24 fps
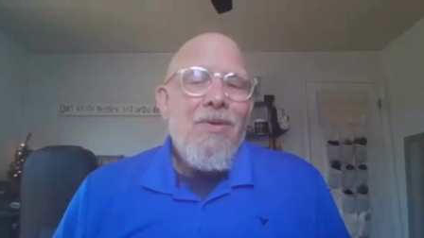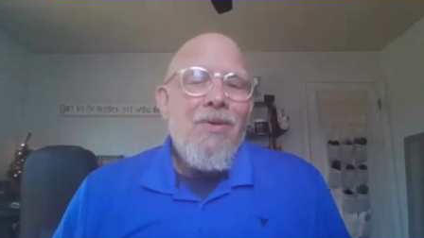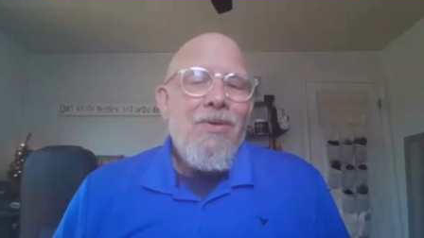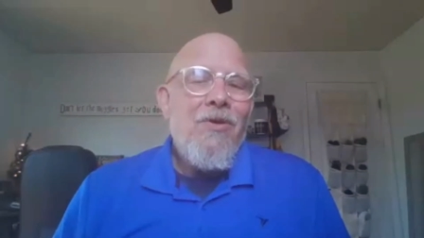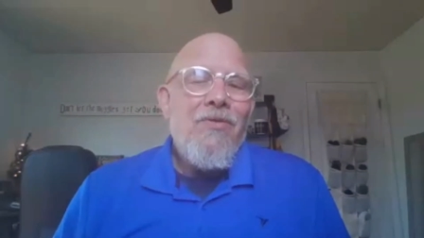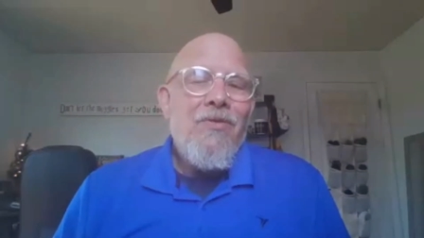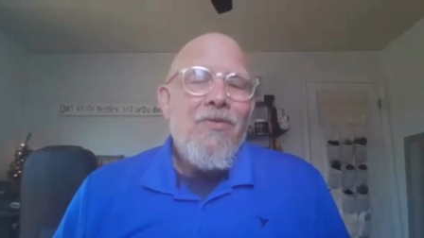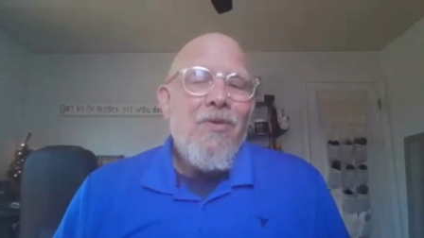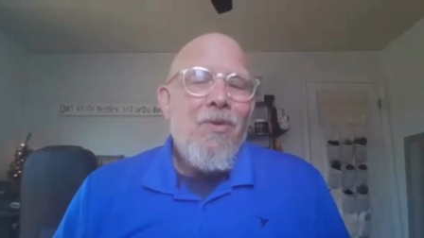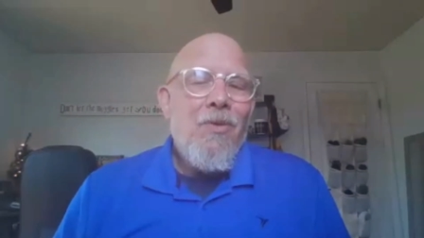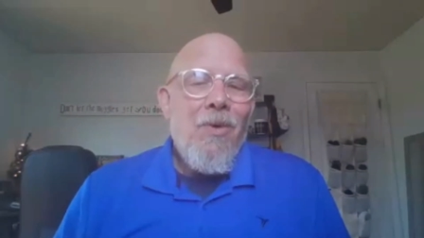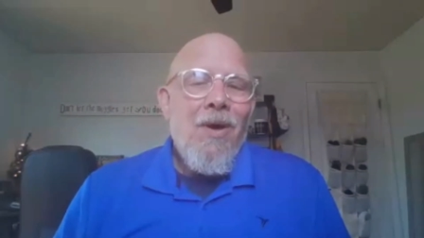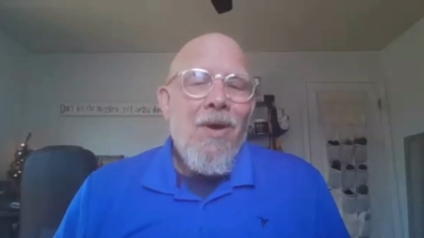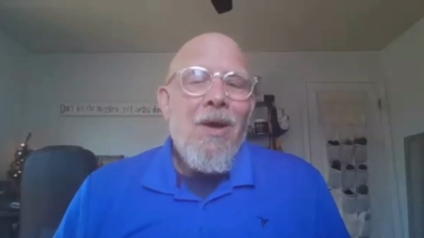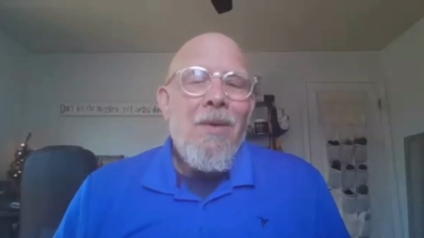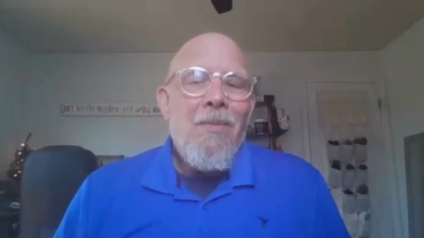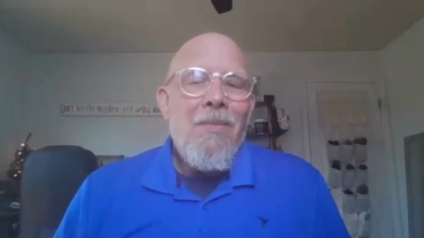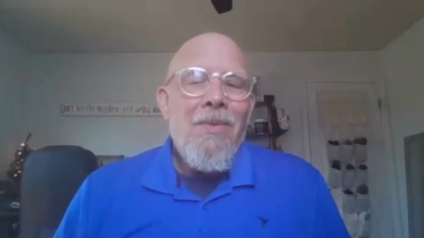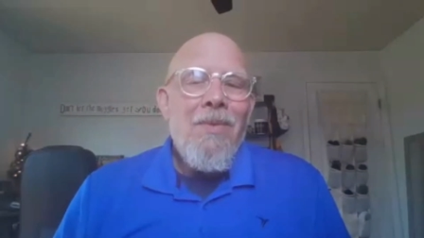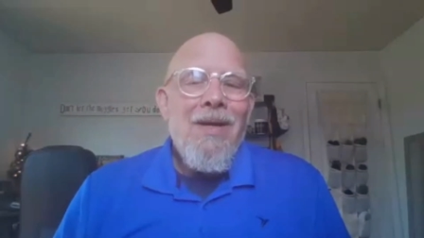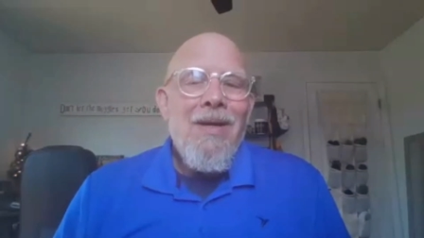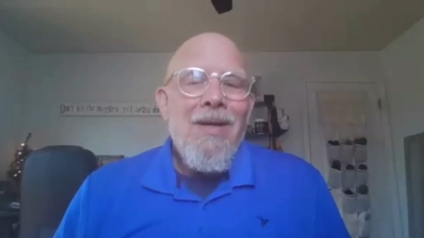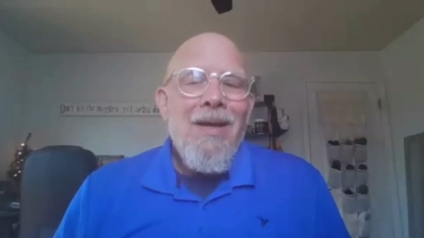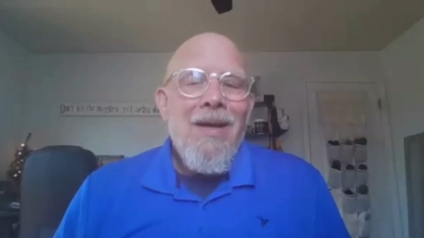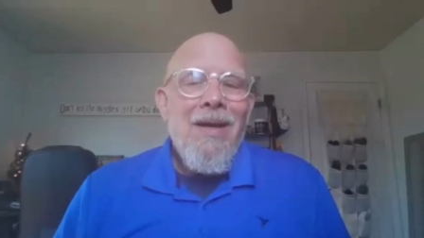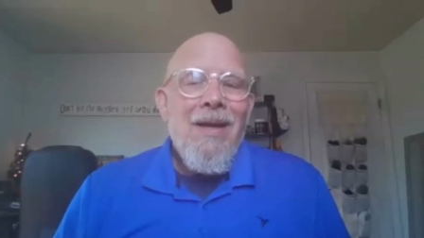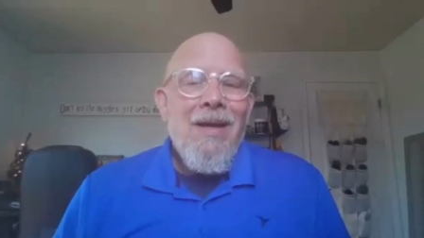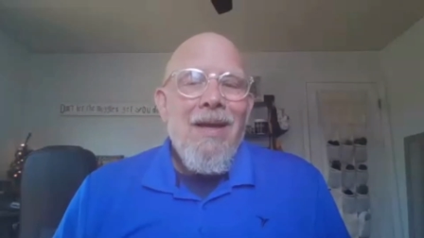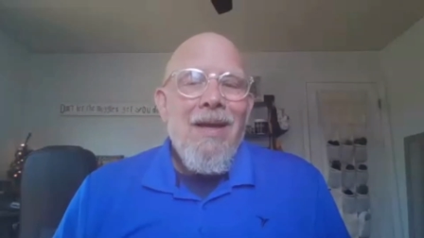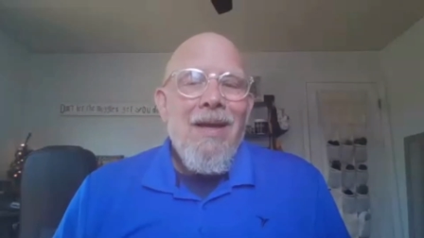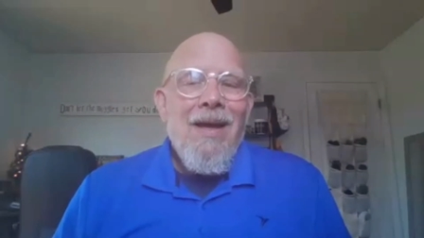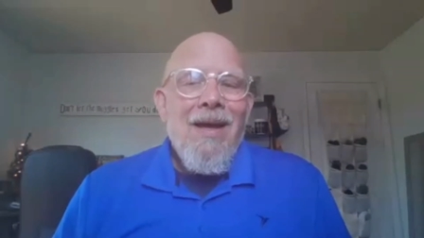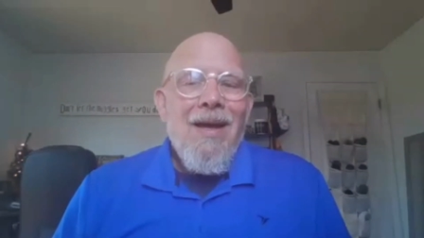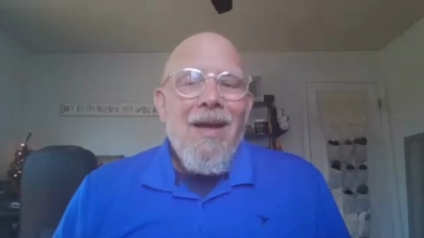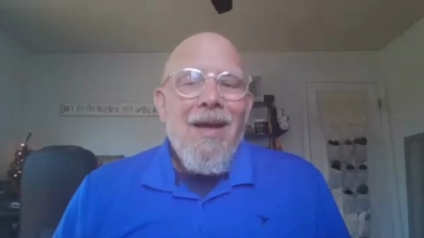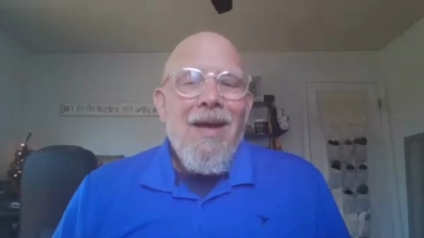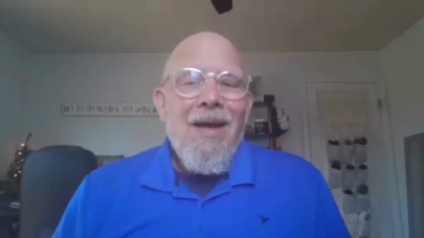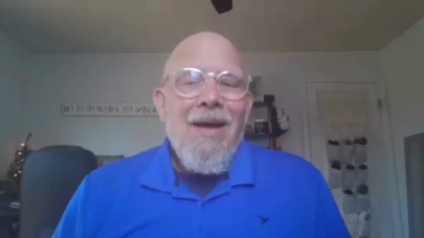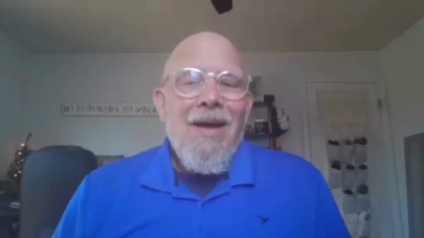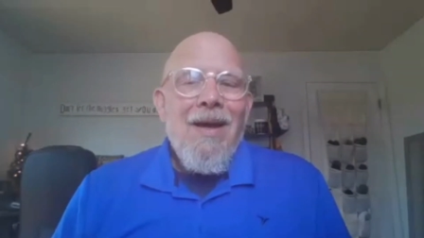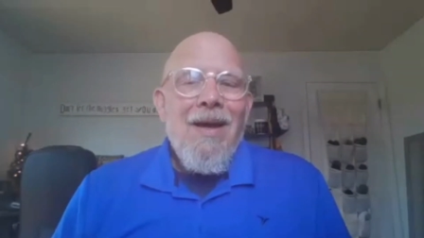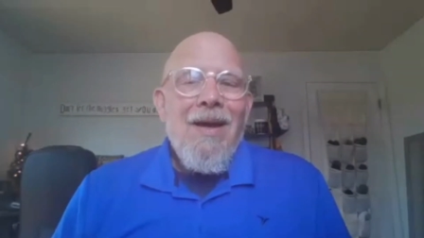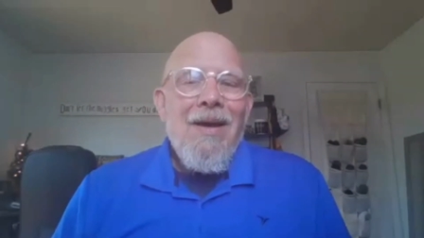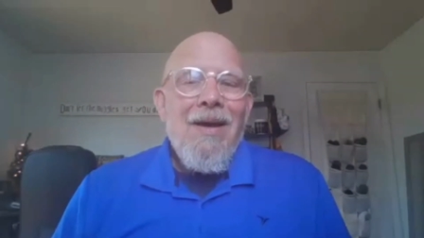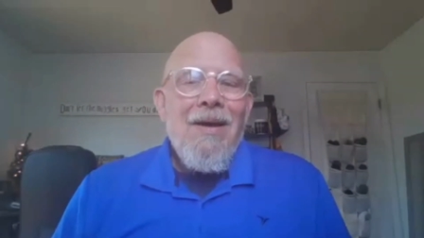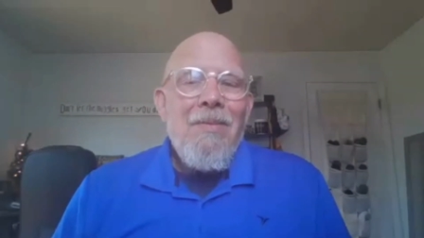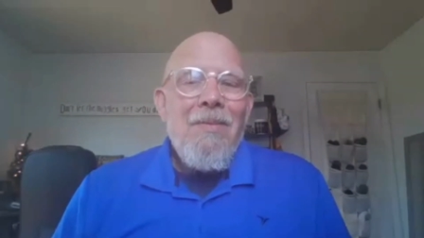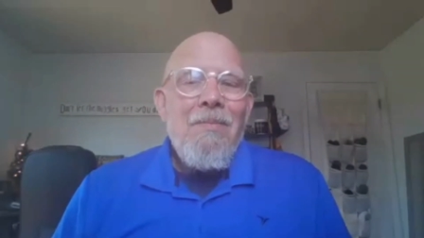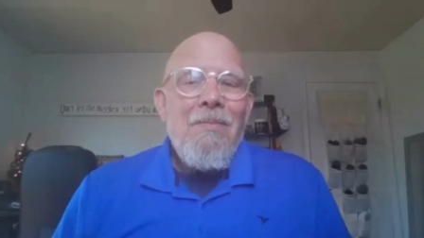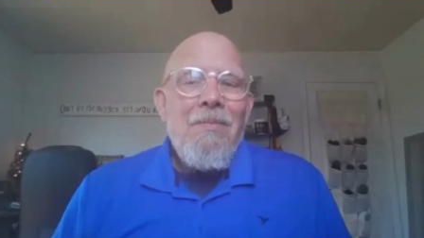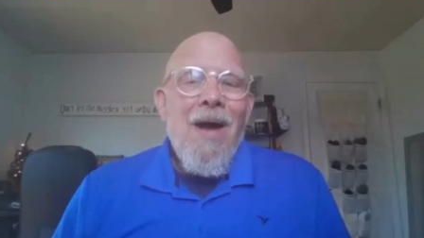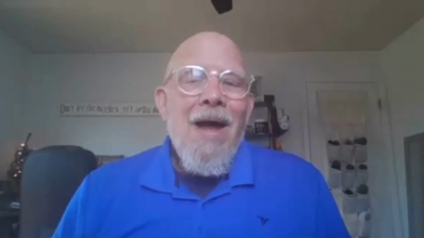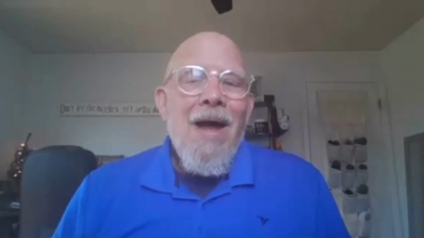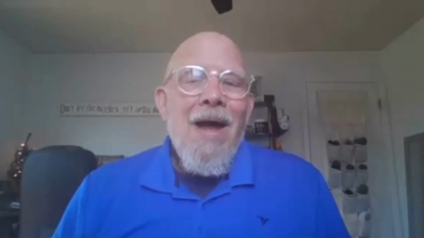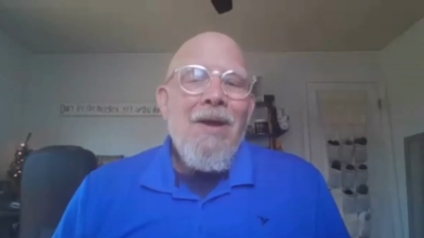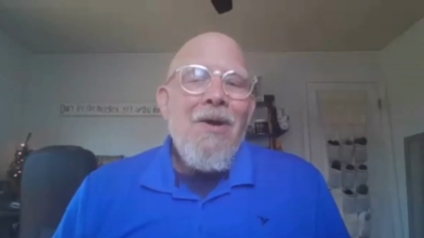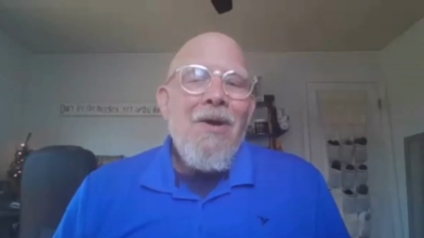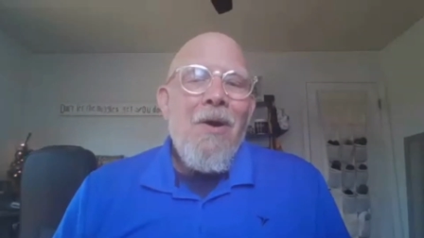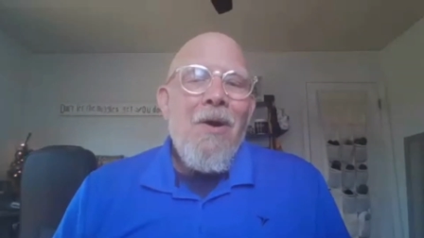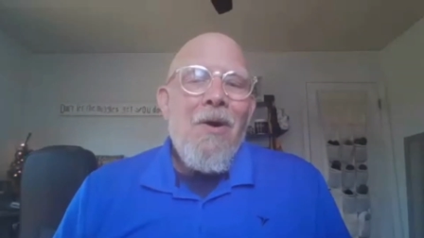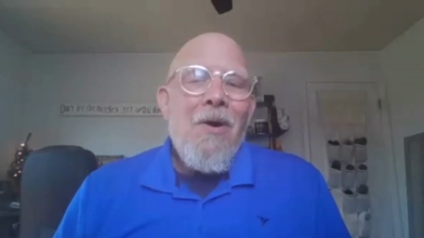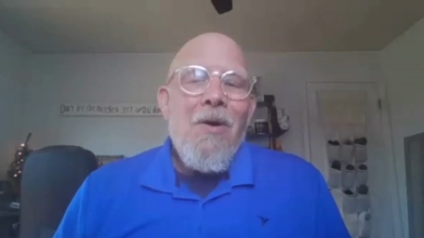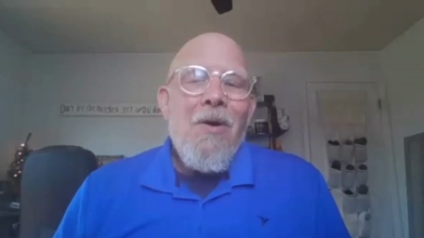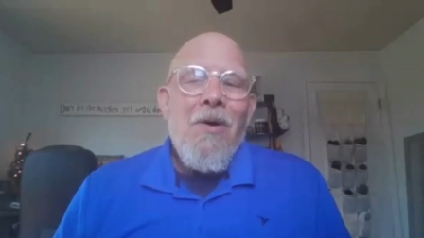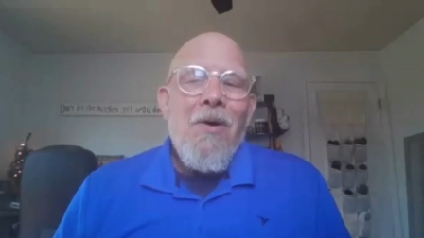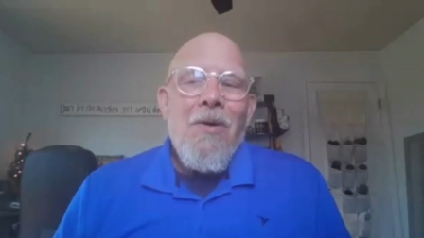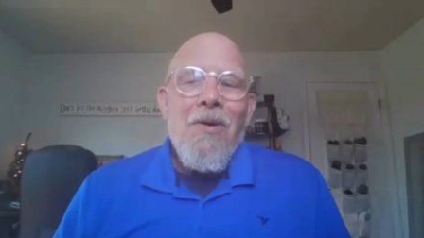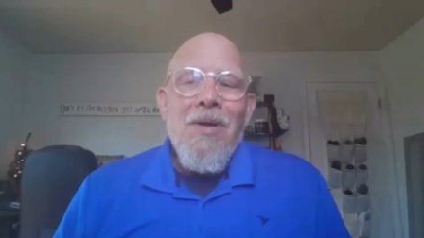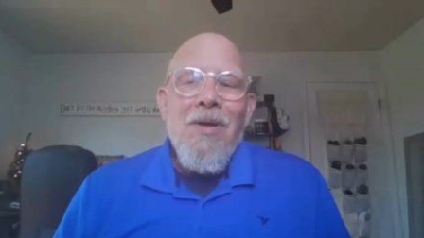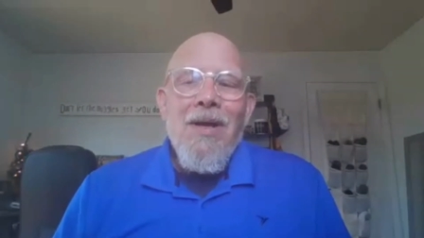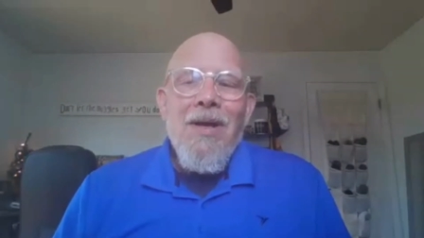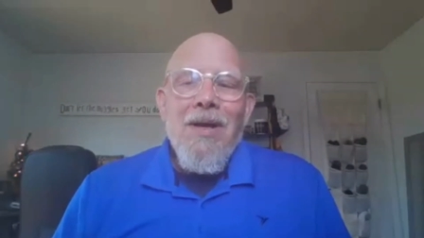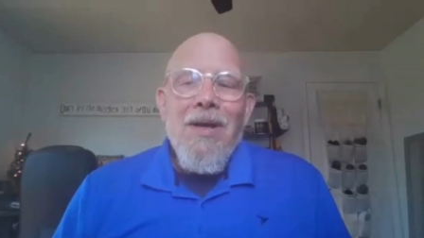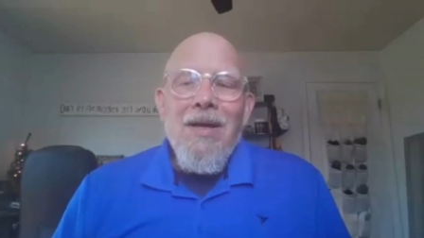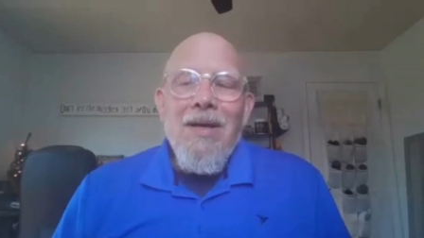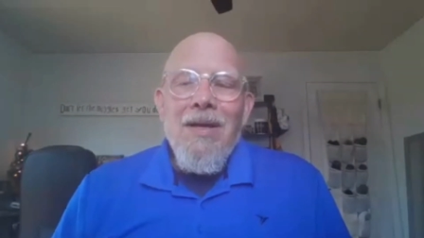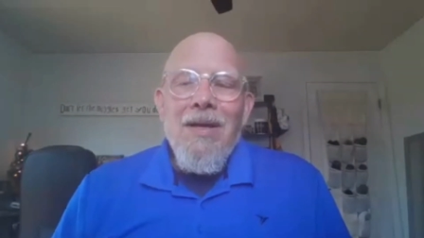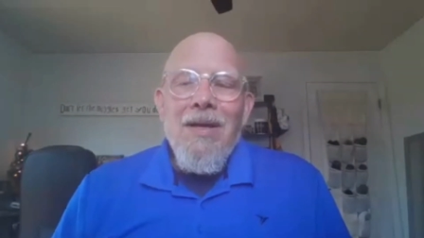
was overwhelming. My goal